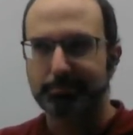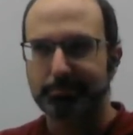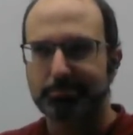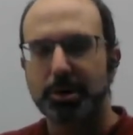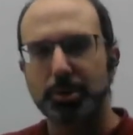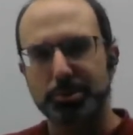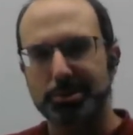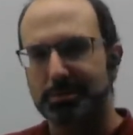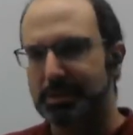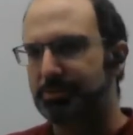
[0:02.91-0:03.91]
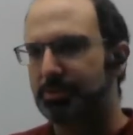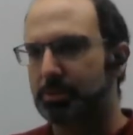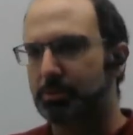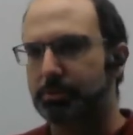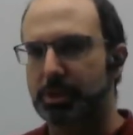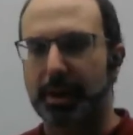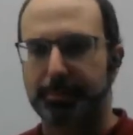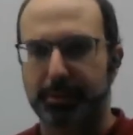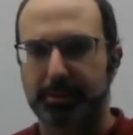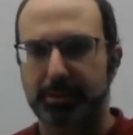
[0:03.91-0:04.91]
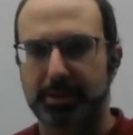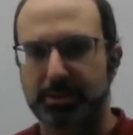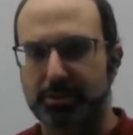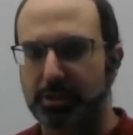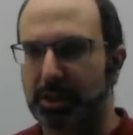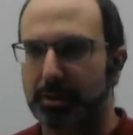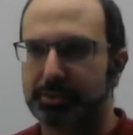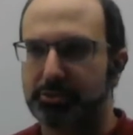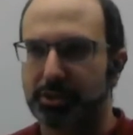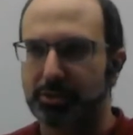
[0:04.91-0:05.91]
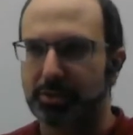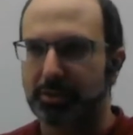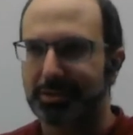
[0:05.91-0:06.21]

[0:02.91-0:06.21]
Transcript: most difficult topic in the stoichiometry unit.